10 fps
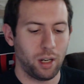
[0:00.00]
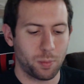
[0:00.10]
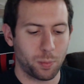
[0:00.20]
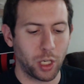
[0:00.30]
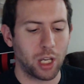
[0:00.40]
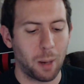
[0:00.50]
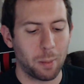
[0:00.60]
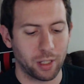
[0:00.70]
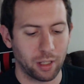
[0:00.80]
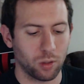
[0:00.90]
And it's pretty
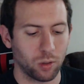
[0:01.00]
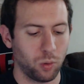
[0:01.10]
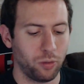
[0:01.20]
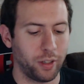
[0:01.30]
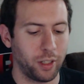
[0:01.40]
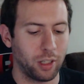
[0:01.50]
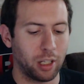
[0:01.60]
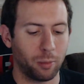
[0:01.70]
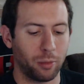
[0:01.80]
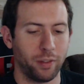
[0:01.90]
common to get little cool fi
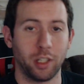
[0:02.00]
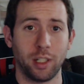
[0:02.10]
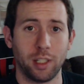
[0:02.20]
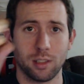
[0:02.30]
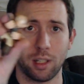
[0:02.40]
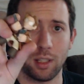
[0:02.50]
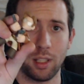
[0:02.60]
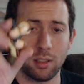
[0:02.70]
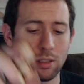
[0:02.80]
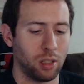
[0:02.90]
collectible figurines like
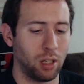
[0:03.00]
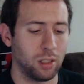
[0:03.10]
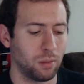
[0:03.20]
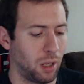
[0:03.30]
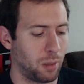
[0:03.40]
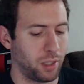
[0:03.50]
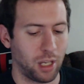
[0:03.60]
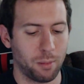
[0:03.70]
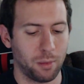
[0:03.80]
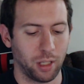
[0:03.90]
this. Uh, sometimes they
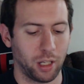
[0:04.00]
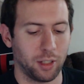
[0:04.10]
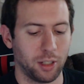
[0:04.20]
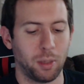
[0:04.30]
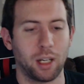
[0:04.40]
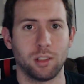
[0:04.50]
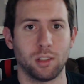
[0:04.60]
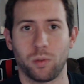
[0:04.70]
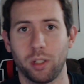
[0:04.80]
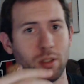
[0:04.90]
come in like clear
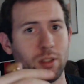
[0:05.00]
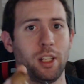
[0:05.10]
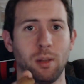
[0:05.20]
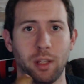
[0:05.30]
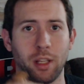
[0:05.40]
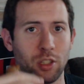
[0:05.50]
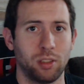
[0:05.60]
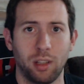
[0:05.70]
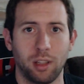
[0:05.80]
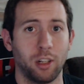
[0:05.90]
boxes where you can see them and they
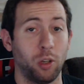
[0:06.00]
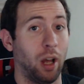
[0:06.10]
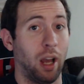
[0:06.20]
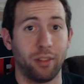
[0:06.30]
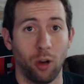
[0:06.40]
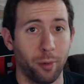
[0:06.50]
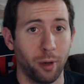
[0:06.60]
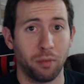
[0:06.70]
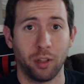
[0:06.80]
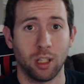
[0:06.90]
just sit in there and you don't have to
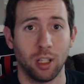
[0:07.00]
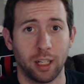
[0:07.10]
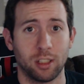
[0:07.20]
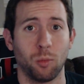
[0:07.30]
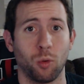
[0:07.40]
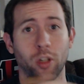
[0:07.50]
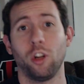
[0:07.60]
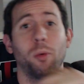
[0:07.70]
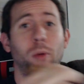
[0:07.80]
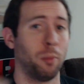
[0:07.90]
open them if you collect them or you
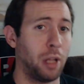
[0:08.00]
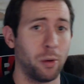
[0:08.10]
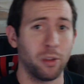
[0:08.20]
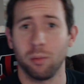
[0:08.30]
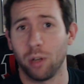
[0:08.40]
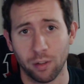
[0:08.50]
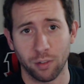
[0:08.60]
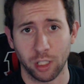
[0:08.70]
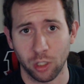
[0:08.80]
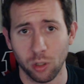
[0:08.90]
can open them and play with them,
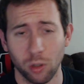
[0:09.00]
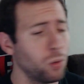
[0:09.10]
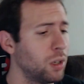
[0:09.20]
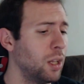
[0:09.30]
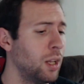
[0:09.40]
whatever you do.